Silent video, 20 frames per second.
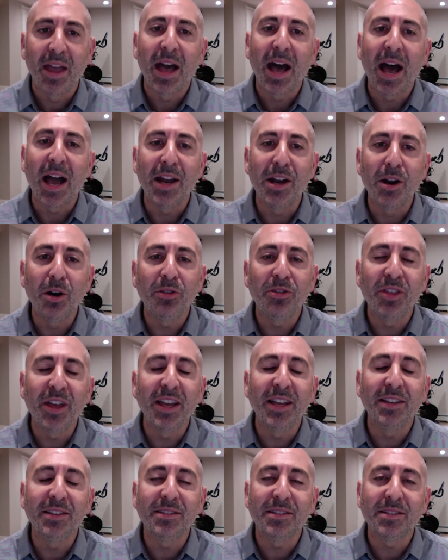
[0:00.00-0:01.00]
I know
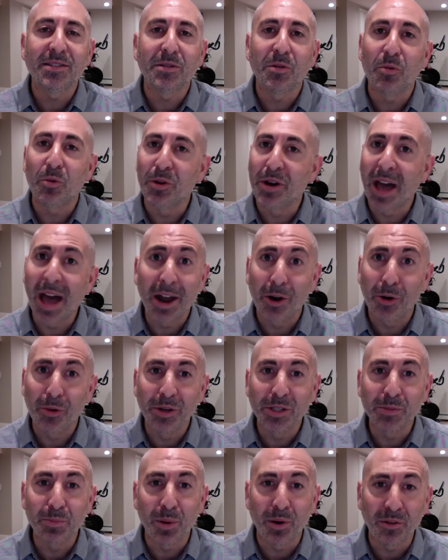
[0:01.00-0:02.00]
things were not
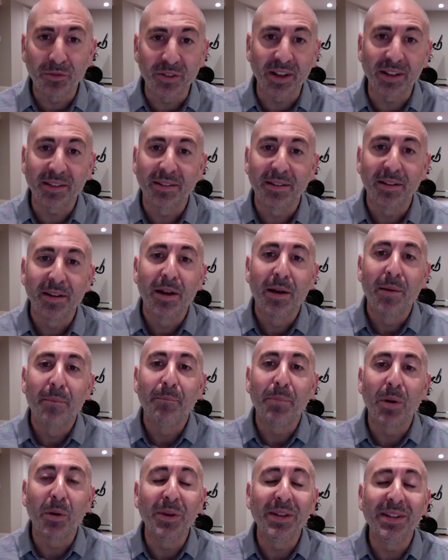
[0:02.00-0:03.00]
always perfect,
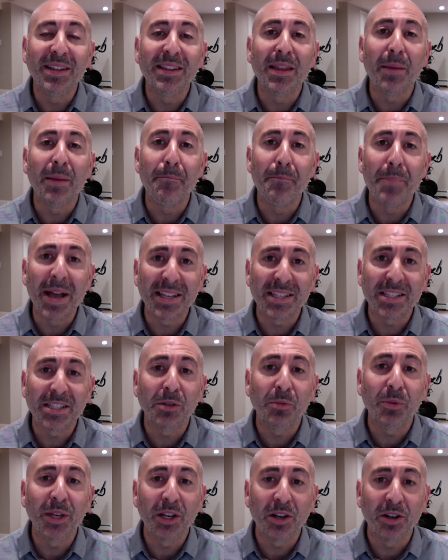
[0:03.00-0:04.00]
but we did the best that
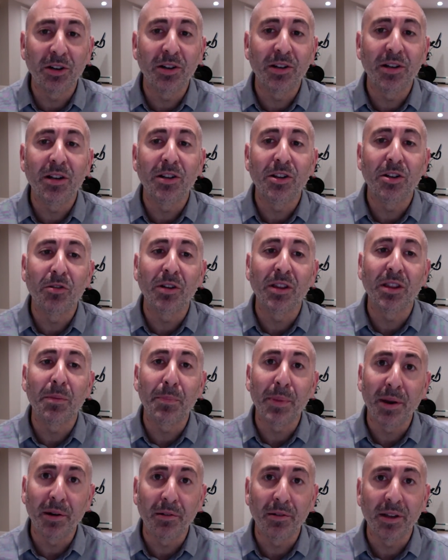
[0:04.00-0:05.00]
we could during the
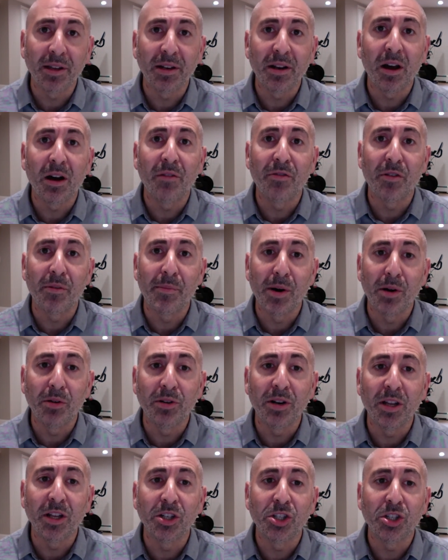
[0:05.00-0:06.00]
period of remote
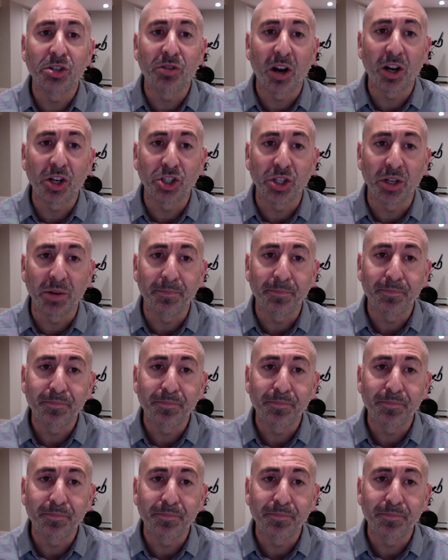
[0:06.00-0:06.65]
instruction.